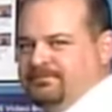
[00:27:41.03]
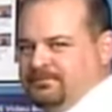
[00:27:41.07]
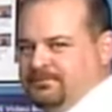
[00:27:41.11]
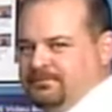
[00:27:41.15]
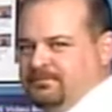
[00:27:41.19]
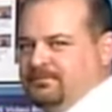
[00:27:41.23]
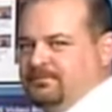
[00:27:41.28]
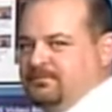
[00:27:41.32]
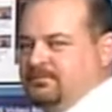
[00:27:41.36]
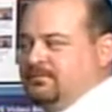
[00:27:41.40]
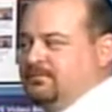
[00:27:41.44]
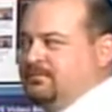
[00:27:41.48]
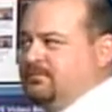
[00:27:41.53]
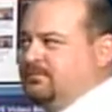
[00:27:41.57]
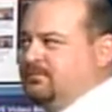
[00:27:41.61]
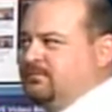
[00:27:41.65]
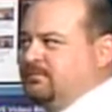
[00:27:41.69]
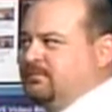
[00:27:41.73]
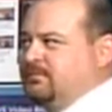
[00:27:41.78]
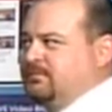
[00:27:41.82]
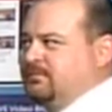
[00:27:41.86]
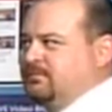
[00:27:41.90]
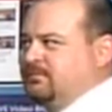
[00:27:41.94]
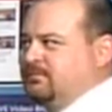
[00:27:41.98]

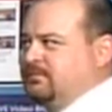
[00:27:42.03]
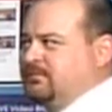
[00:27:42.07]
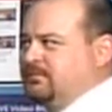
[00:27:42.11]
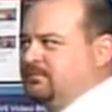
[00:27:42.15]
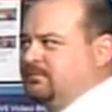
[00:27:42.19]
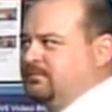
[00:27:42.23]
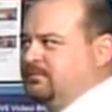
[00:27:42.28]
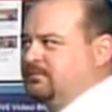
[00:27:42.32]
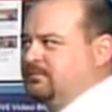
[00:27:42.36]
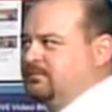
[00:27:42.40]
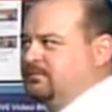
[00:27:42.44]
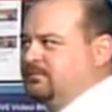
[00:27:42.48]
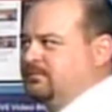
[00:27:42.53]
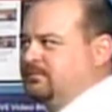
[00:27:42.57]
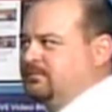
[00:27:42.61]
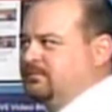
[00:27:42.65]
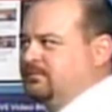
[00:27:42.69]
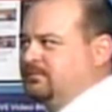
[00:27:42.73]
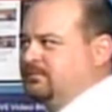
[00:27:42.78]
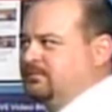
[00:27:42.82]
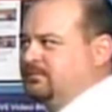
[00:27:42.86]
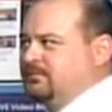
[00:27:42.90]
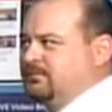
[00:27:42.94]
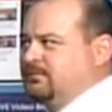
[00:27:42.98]

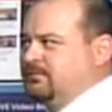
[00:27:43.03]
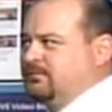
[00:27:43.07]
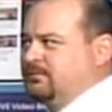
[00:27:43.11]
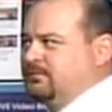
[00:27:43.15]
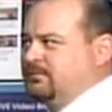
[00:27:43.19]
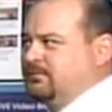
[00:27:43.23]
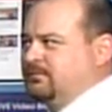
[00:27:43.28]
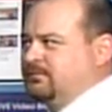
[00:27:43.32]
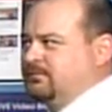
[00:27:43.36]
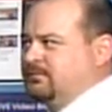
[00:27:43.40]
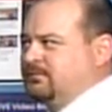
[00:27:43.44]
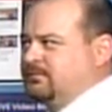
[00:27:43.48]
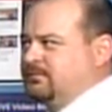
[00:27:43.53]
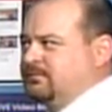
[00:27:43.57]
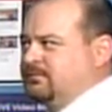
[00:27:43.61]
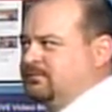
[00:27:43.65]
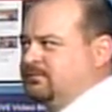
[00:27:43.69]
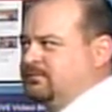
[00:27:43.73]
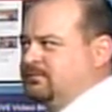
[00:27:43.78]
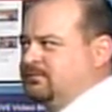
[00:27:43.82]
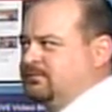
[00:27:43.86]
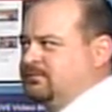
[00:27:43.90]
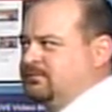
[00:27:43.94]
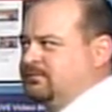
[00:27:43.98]

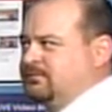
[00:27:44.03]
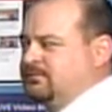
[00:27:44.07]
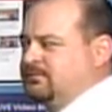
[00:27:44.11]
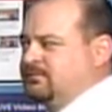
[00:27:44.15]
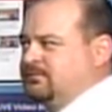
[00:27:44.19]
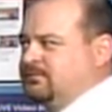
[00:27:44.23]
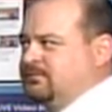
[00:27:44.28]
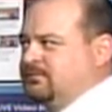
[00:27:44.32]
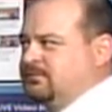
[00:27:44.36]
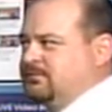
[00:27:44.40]
(not speaking)